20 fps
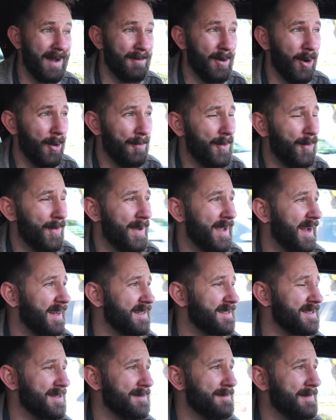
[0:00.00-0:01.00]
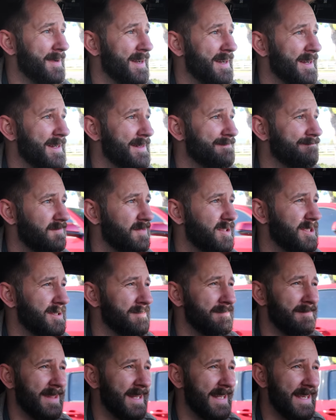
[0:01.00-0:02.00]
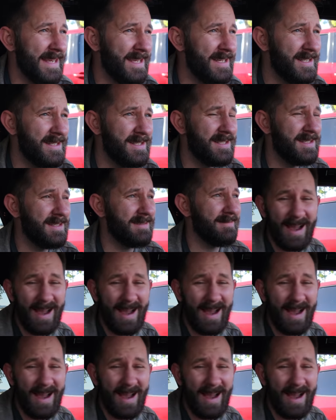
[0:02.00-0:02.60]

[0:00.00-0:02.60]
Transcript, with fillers: I'm hoping we got some uh, some leads.